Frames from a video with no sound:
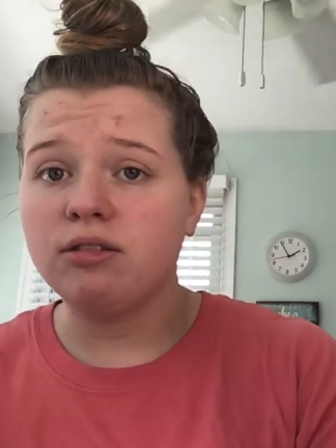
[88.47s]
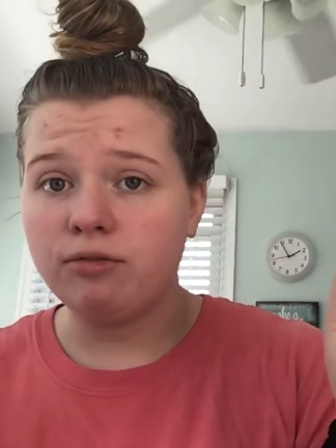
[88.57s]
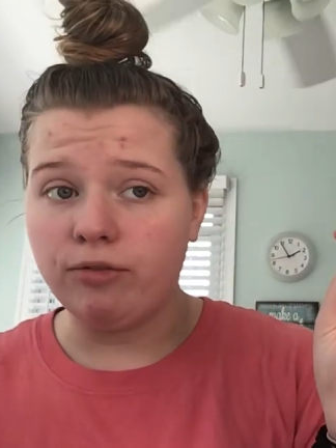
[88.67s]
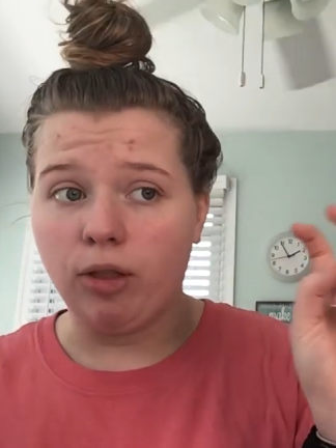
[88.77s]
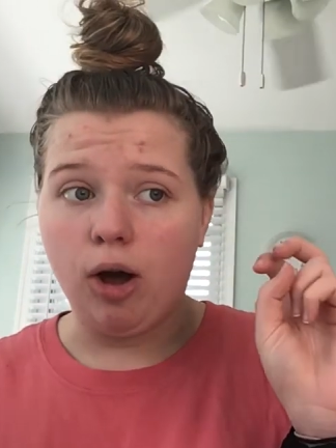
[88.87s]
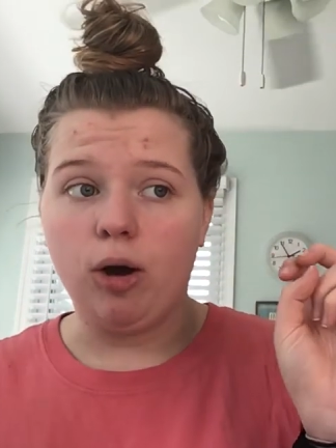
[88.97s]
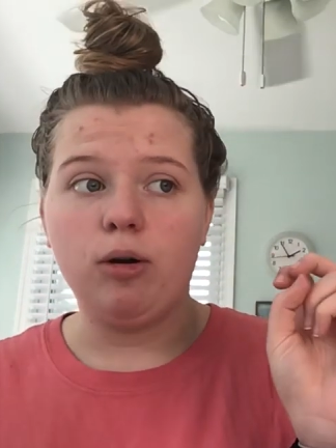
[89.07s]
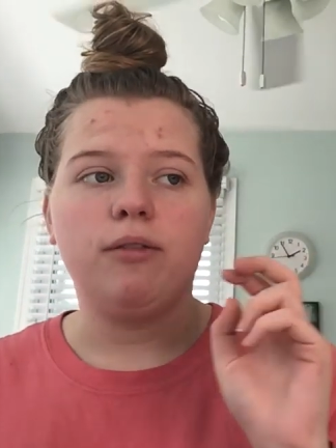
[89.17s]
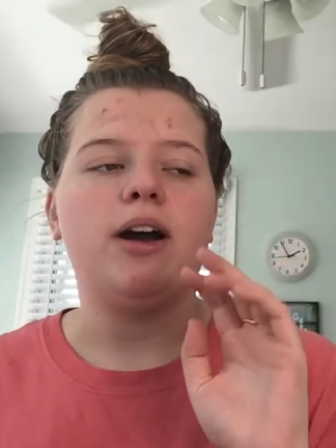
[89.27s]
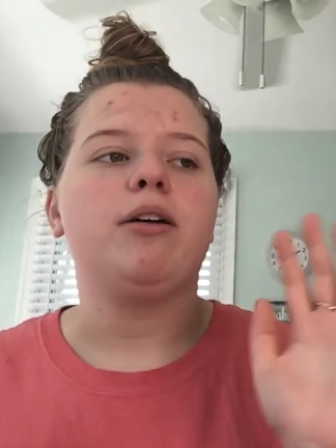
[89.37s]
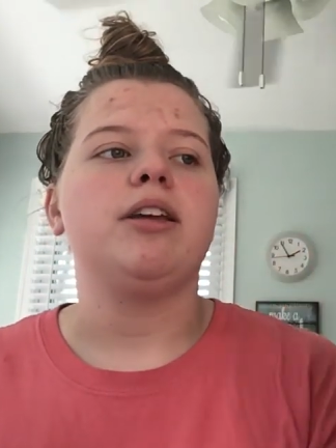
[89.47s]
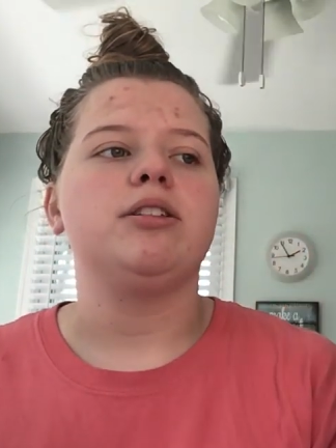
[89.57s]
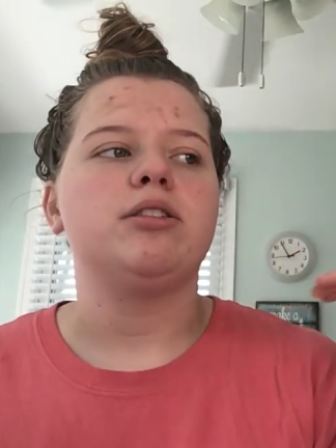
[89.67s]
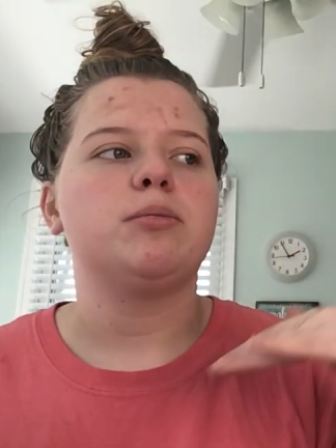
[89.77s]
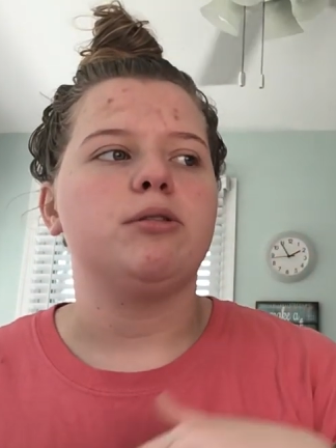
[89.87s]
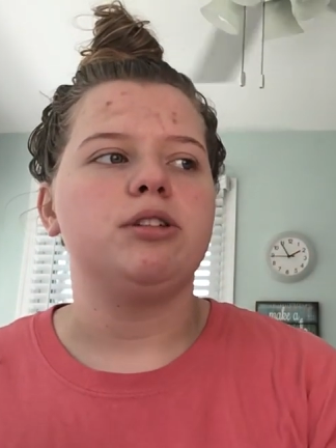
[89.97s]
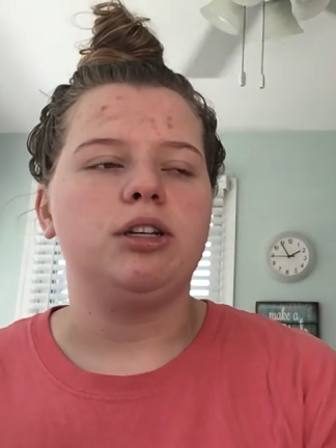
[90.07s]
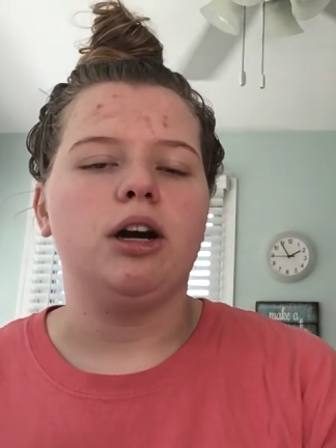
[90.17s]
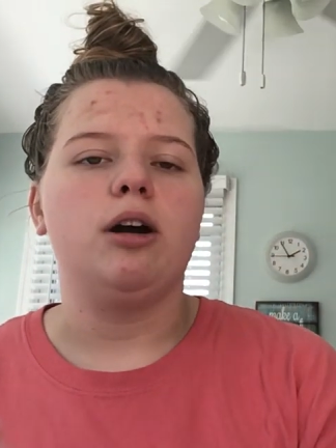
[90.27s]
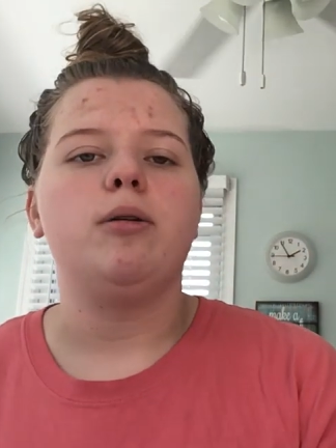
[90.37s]
flow of how things are supposed to
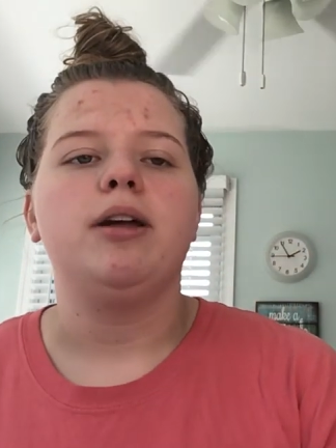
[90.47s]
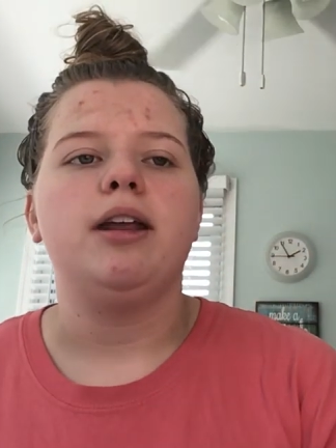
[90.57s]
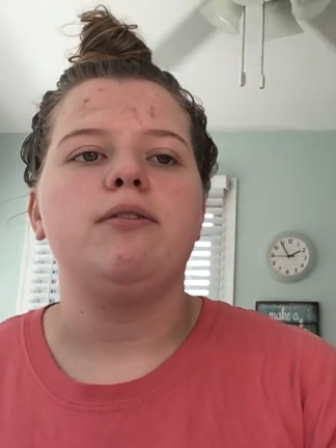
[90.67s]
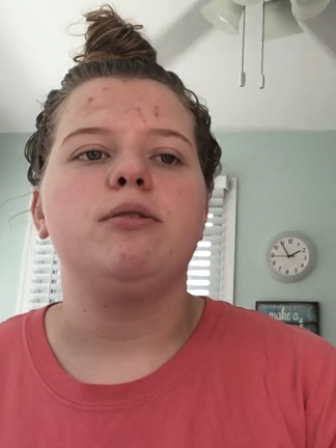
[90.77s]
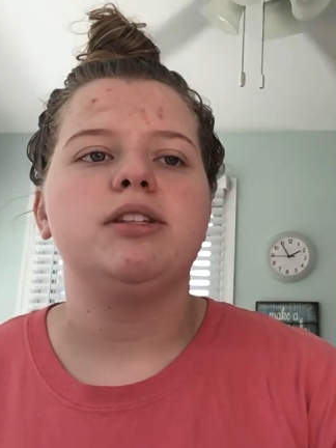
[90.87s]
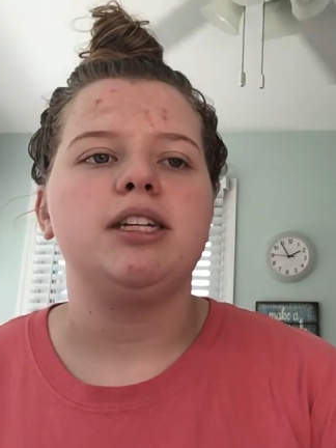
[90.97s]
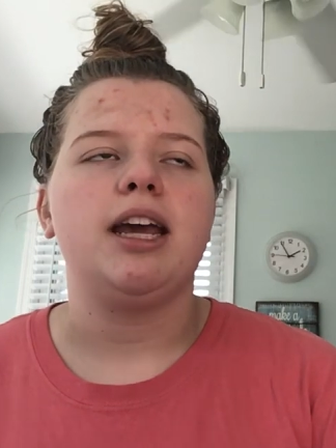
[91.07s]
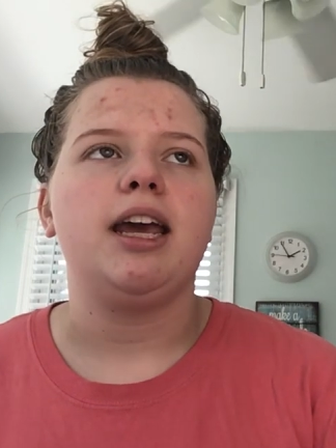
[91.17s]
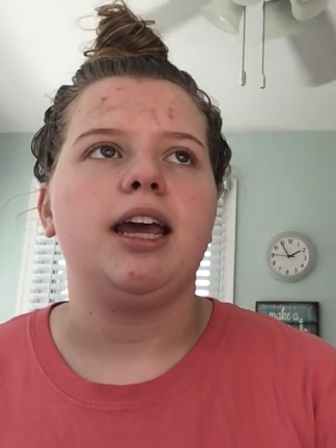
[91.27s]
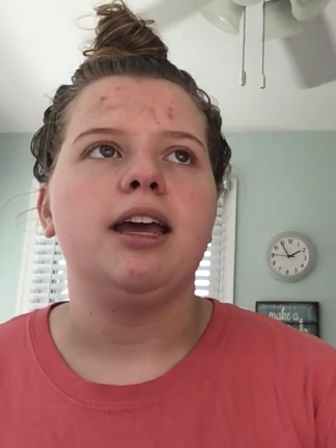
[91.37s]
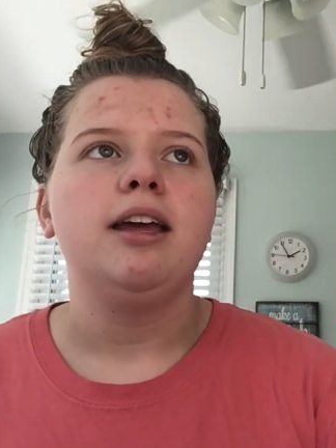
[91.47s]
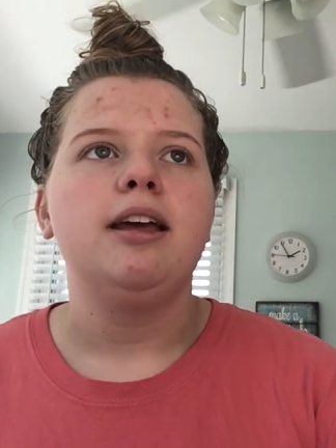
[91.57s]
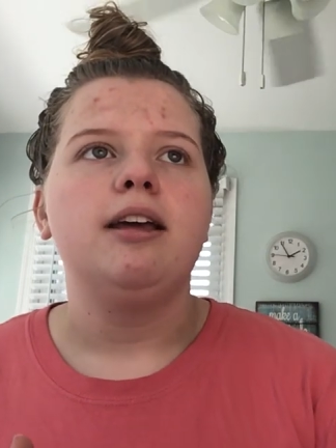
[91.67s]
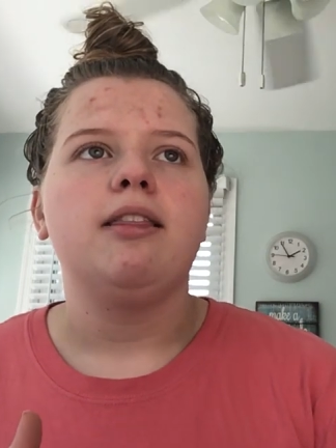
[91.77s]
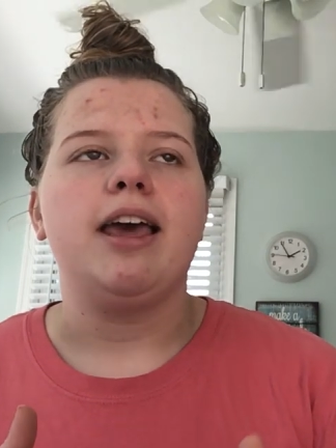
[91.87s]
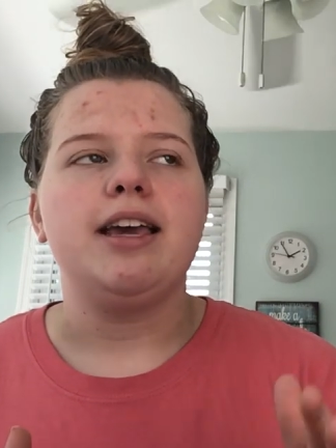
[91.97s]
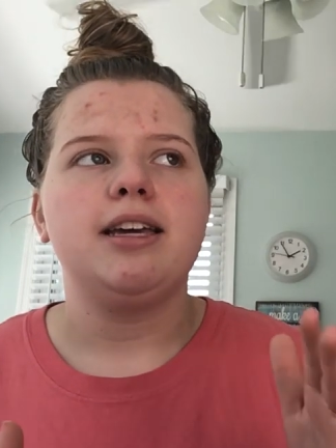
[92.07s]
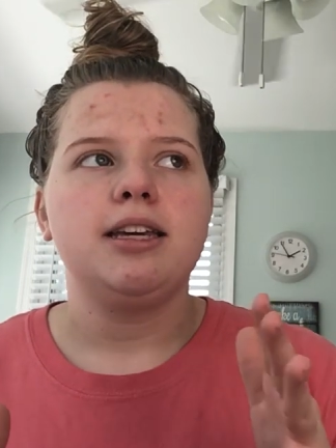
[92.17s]
go, and if you stay like